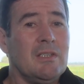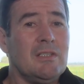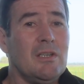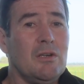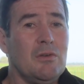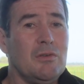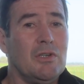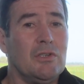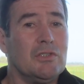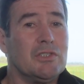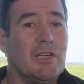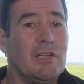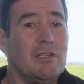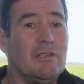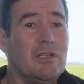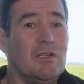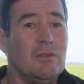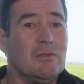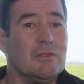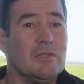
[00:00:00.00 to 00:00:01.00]
No, not yet.
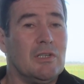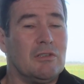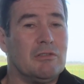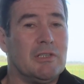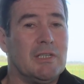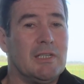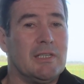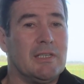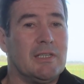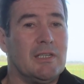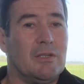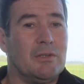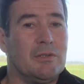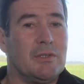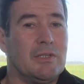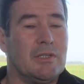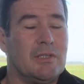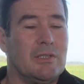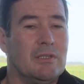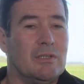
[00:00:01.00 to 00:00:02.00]
no, not really. No,
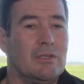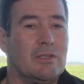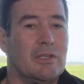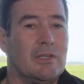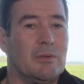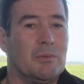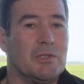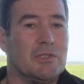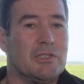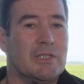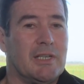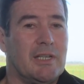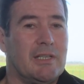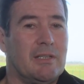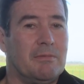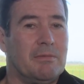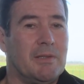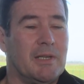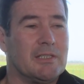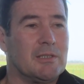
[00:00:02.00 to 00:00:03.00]
you, you, look at the once again
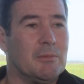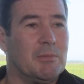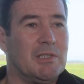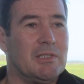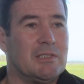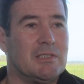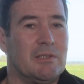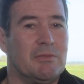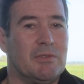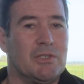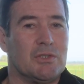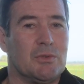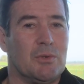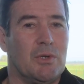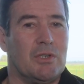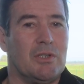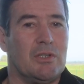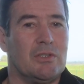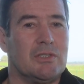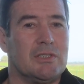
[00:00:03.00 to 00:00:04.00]
the flexibility of the
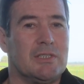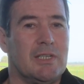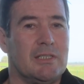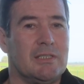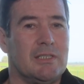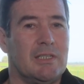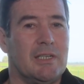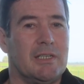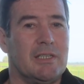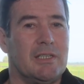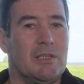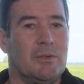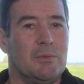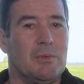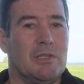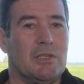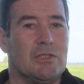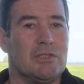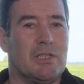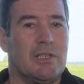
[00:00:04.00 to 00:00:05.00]
squad on Saturday. You know,
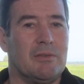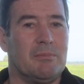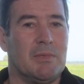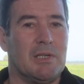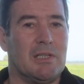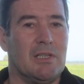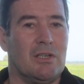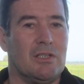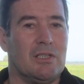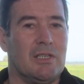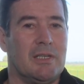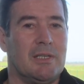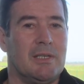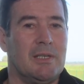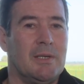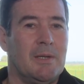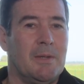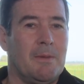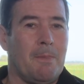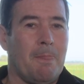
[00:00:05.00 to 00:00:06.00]
we lost Stephen McLaughlin.
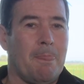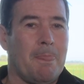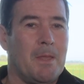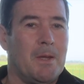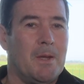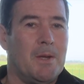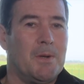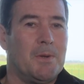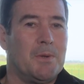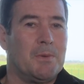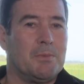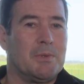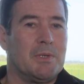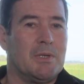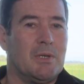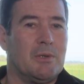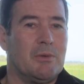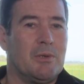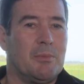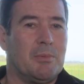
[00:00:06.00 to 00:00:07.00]
Uh, you
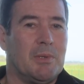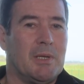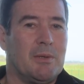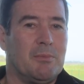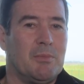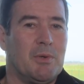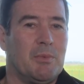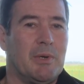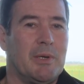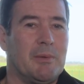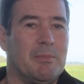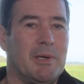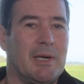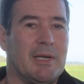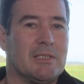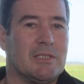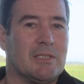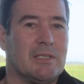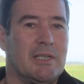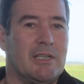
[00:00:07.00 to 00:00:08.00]
know, you're playing with wing
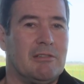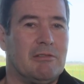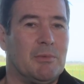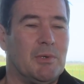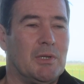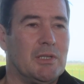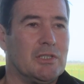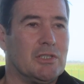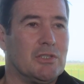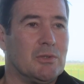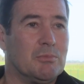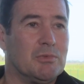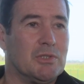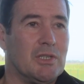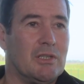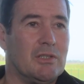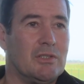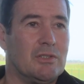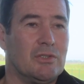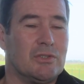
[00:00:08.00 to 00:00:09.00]
backs. Kieran Wallace comes
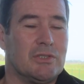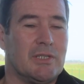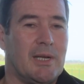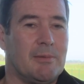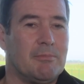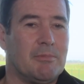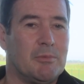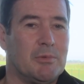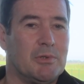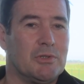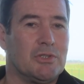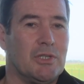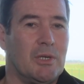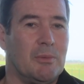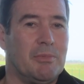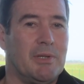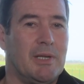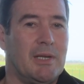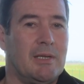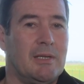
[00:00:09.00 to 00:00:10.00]
on and does an admirable
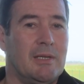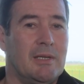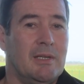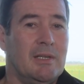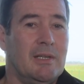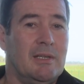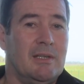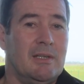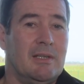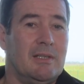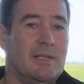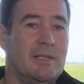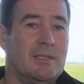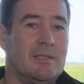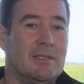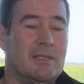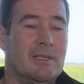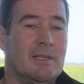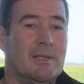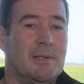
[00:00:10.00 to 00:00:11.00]
job there. And
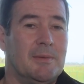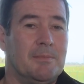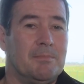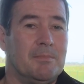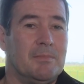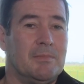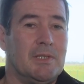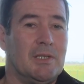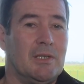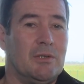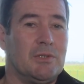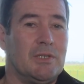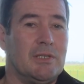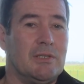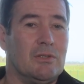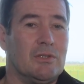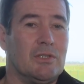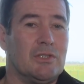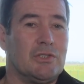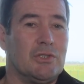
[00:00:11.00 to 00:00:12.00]
then, um, you know, you
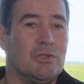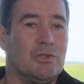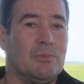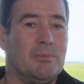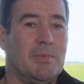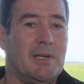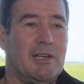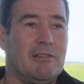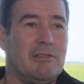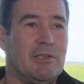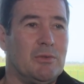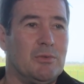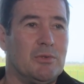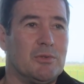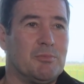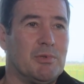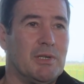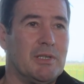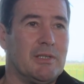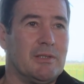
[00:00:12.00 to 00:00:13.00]
look at Jordan Bowery, who was
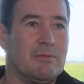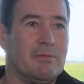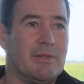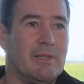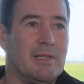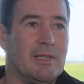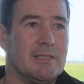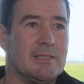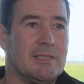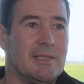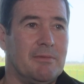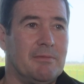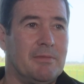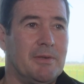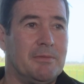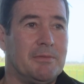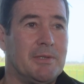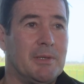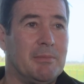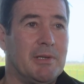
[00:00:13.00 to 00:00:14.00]
brilliant for the last 10,
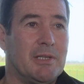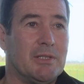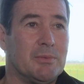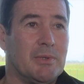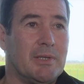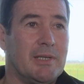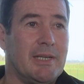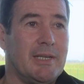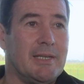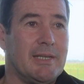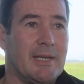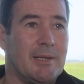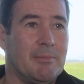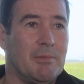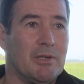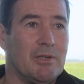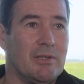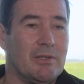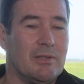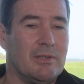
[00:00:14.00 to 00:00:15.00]
15 minutes when he came
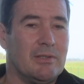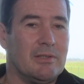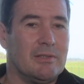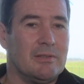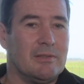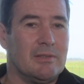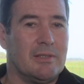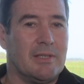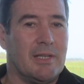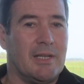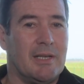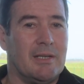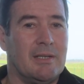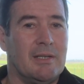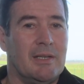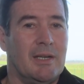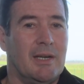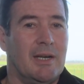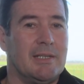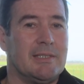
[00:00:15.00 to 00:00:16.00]
on. And, and, and uh,
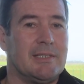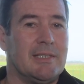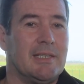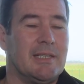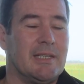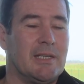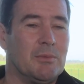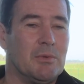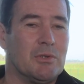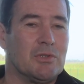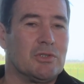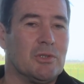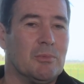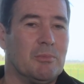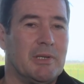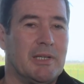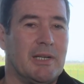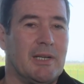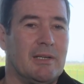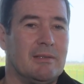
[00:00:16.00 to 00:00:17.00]
ideally, you want
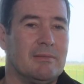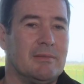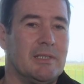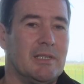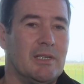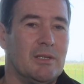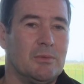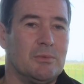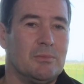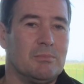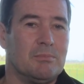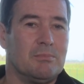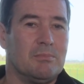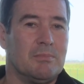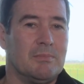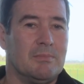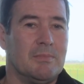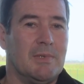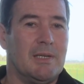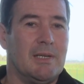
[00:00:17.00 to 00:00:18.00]
somebody, uh, you know,
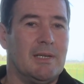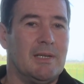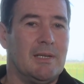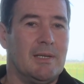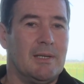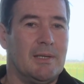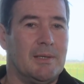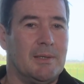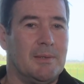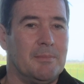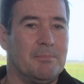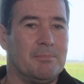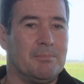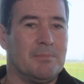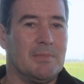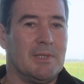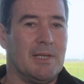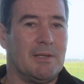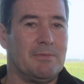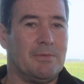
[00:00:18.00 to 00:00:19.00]
uh,
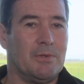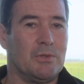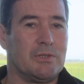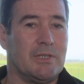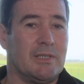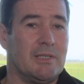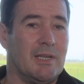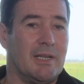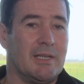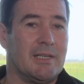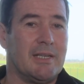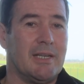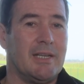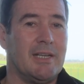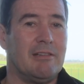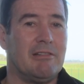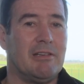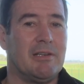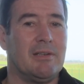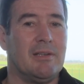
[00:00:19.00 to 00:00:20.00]
left footed like
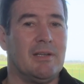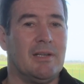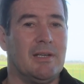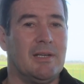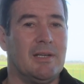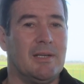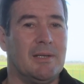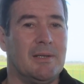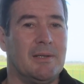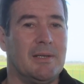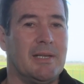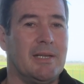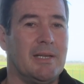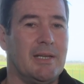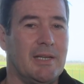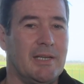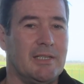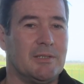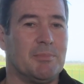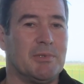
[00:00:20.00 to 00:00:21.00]
Kieran. Uh, he,
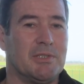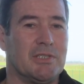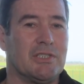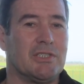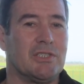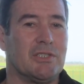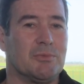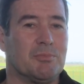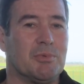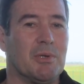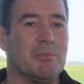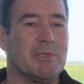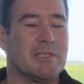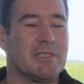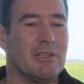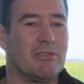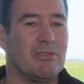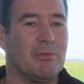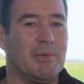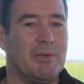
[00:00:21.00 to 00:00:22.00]
his position is probably
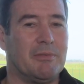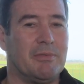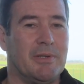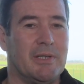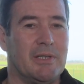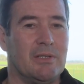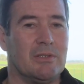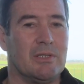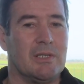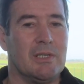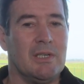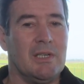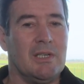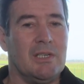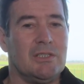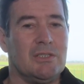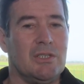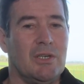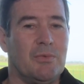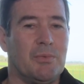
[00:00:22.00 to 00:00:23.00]
central midfield.
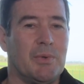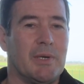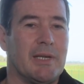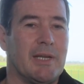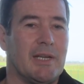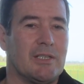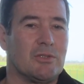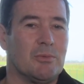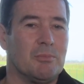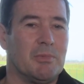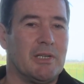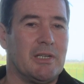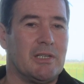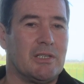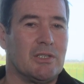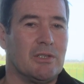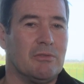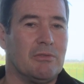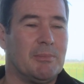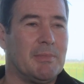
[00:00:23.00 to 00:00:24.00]
So if we can get somebody
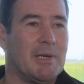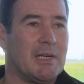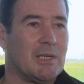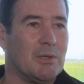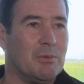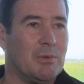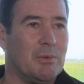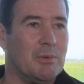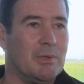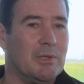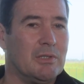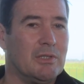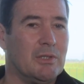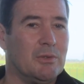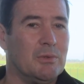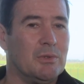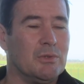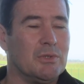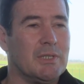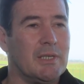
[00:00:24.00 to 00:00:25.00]
to cover Maka, we will
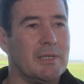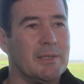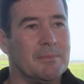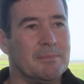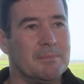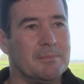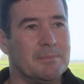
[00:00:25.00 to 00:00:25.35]
do. We'll see.